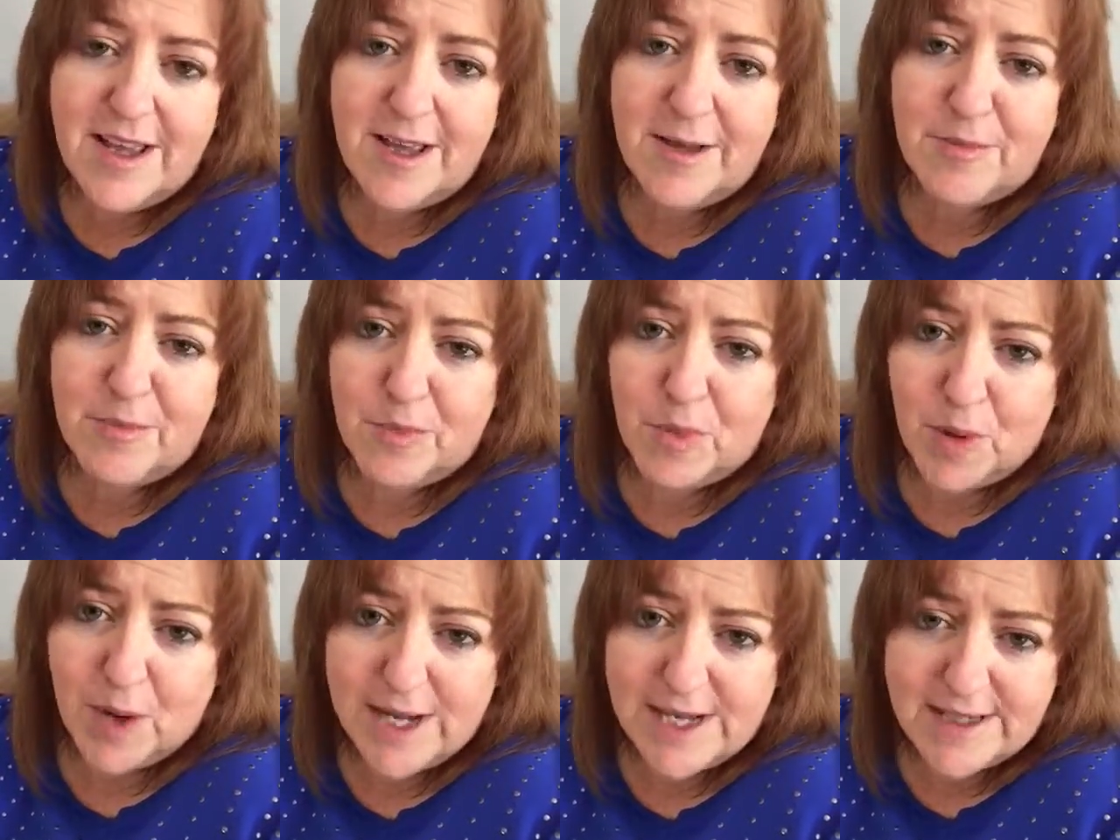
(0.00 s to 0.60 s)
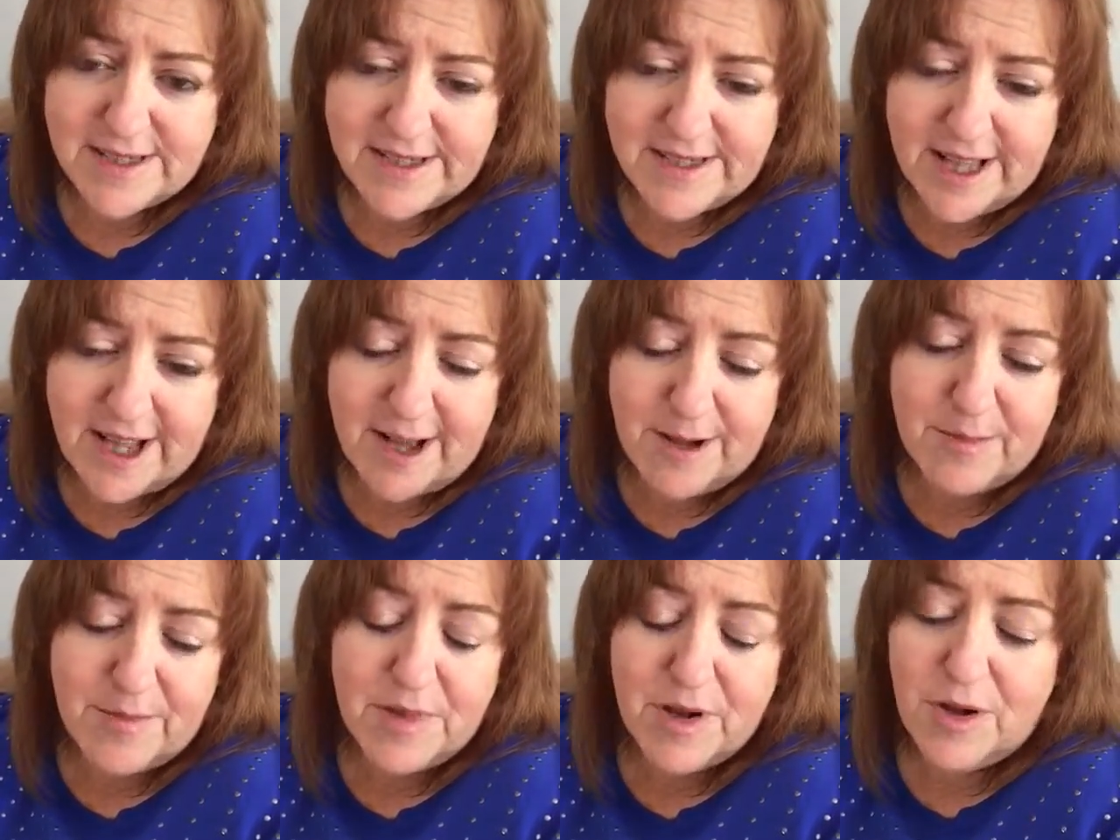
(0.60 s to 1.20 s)
Embrace
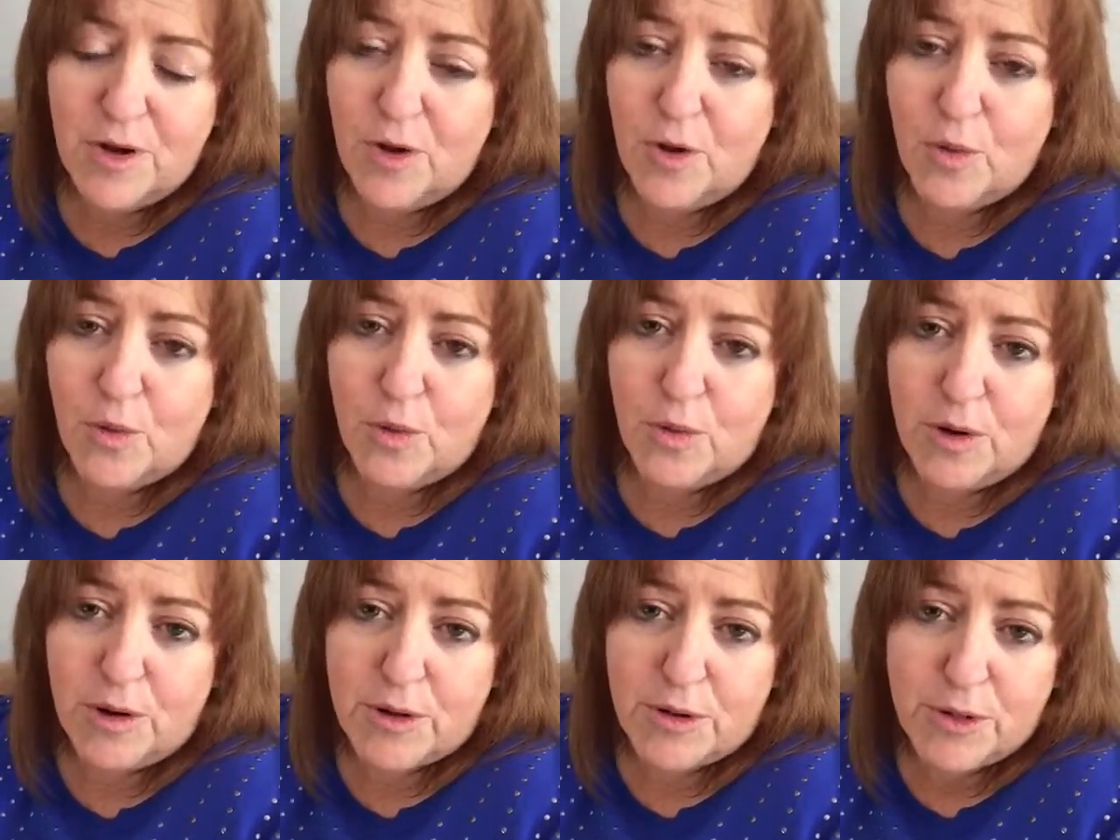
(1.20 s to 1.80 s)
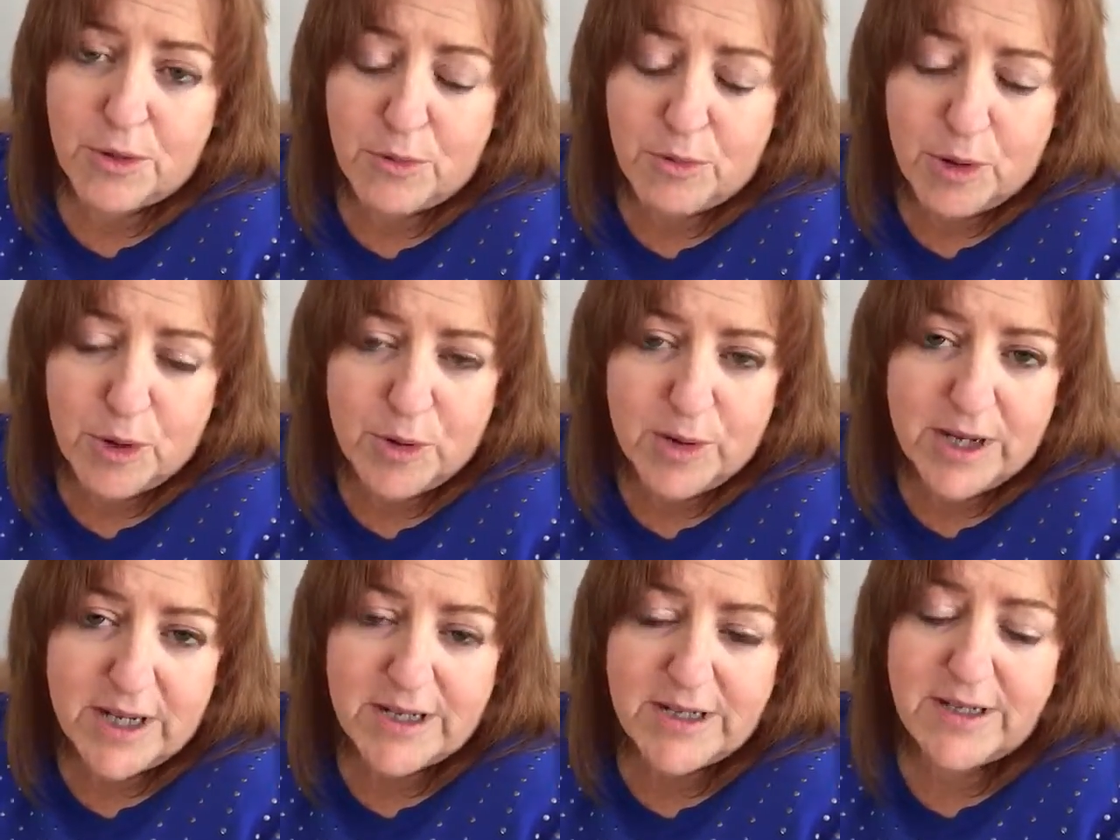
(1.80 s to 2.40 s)
them, work
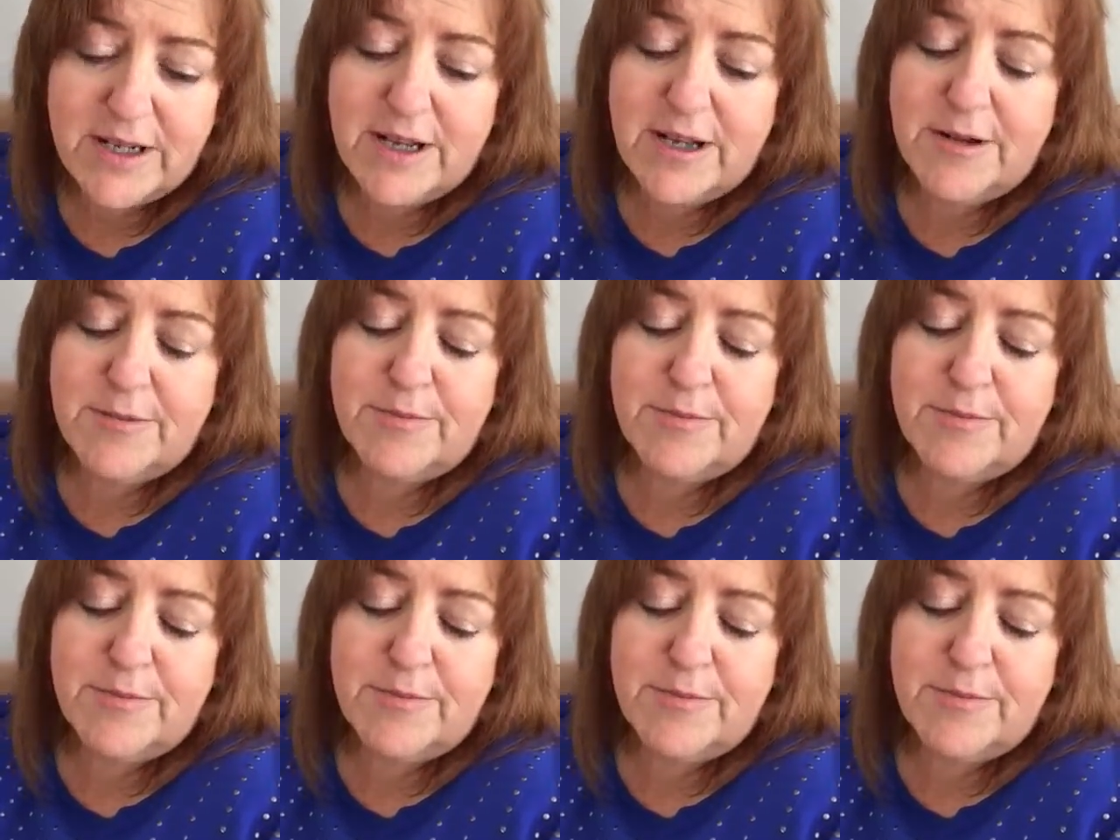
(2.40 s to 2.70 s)
through it,